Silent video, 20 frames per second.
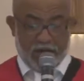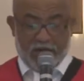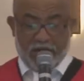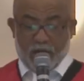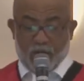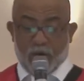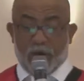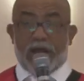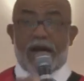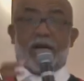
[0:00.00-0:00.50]

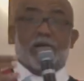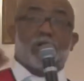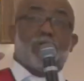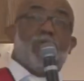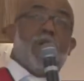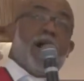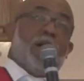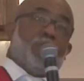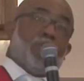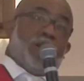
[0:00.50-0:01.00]
without
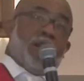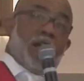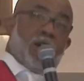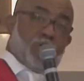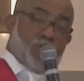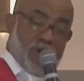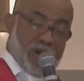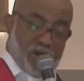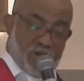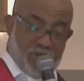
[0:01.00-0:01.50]
spot, without
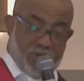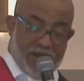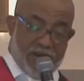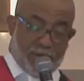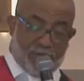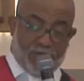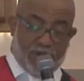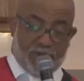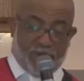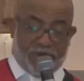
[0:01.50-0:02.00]
wrinkle,
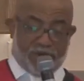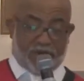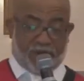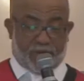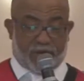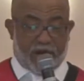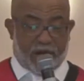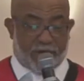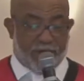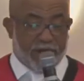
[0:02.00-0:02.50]
without blemish. I'm
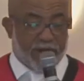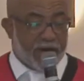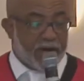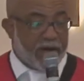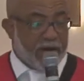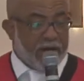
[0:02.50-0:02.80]
coming.